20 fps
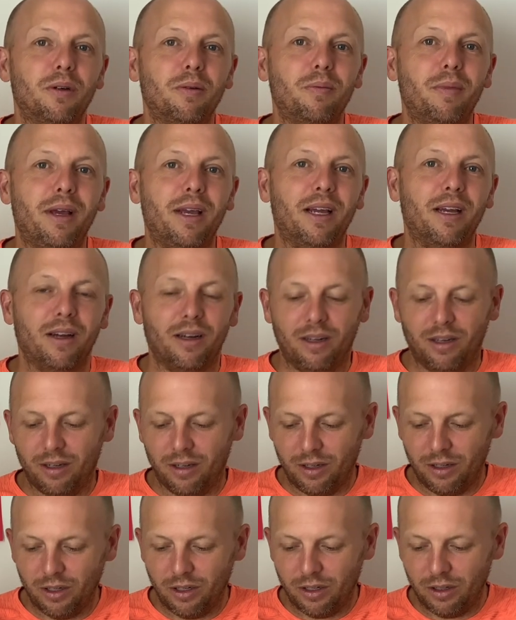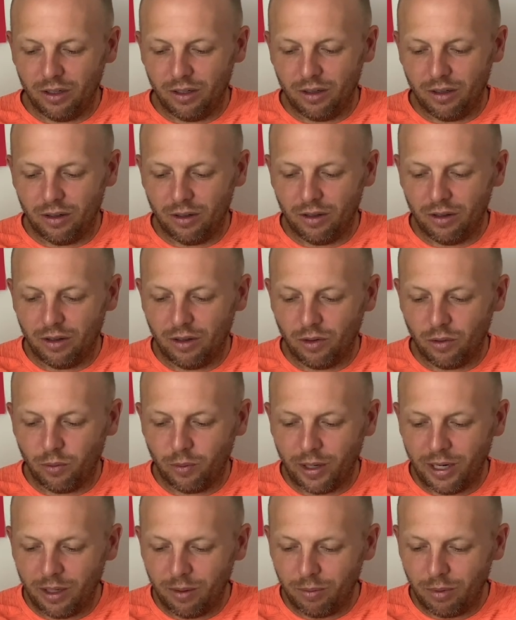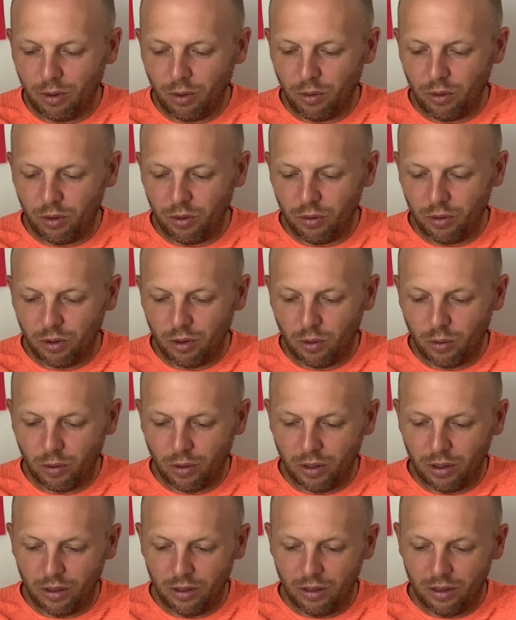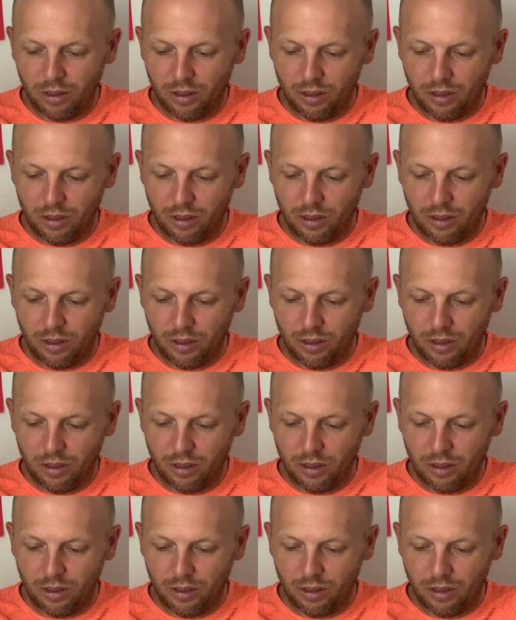make the rainbow unicorn